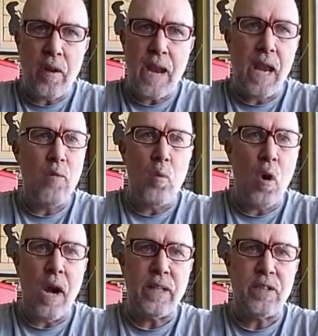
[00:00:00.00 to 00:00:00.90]
on 8
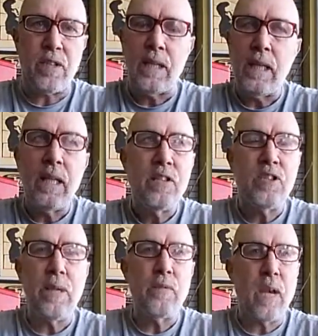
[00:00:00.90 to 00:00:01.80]
watts.
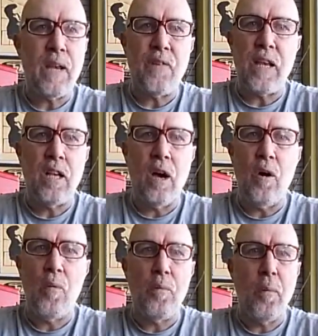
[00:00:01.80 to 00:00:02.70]
Seems like if I
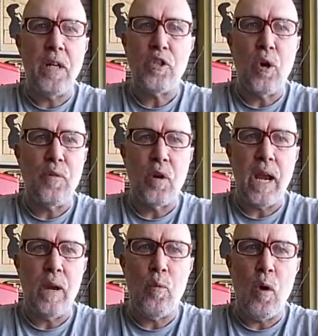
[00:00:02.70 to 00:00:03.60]
go much over
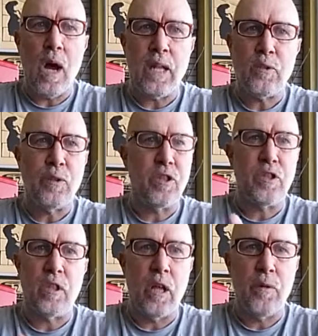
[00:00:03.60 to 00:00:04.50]
8 watts, which
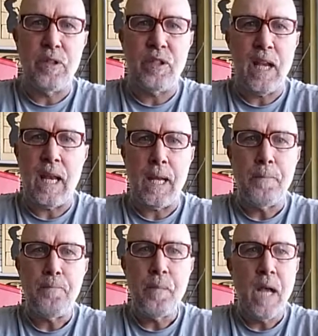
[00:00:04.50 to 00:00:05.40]
is the lowest
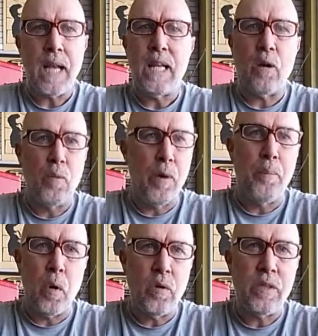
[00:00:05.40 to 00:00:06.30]
setting, I'd get a real
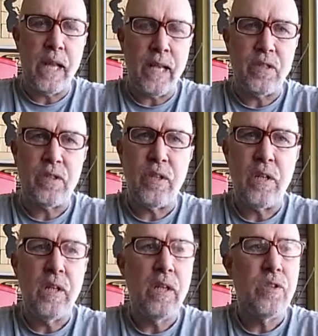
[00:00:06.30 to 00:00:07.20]
burn taste.
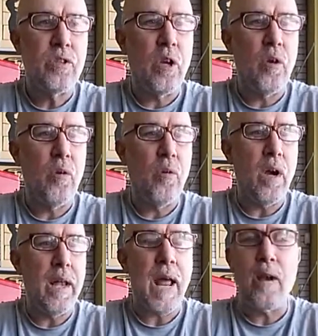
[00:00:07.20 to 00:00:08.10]

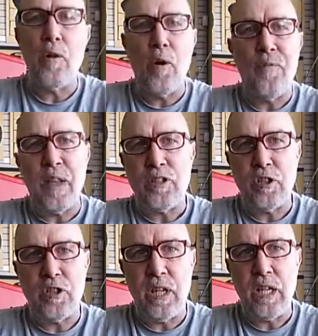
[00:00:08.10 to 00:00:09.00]
So, and I don't know if that's
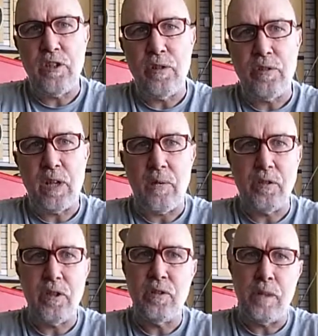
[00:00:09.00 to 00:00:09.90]
just the e-juice I
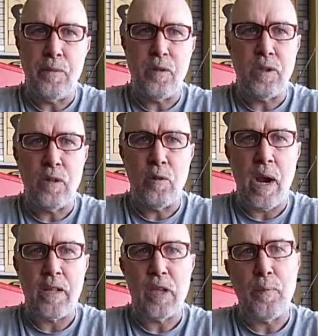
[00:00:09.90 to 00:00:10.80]
was using. I'm using
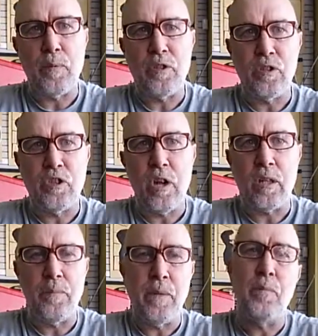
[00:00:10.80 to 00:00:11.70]
Grasshopper, which is a
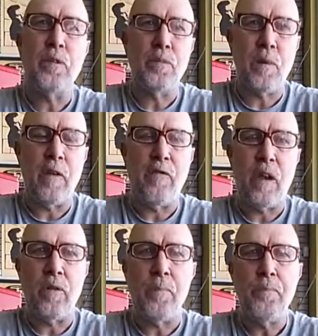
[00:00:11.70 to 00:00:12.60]
chocolate mint, which is my
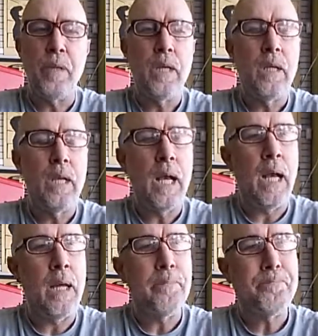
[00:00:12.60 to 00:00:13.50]
favorite.
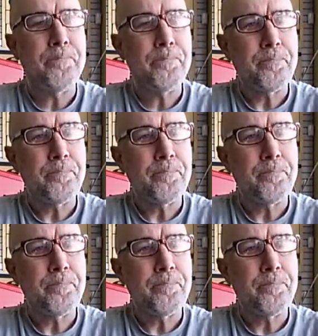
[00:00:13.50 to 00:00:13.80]
Yeah,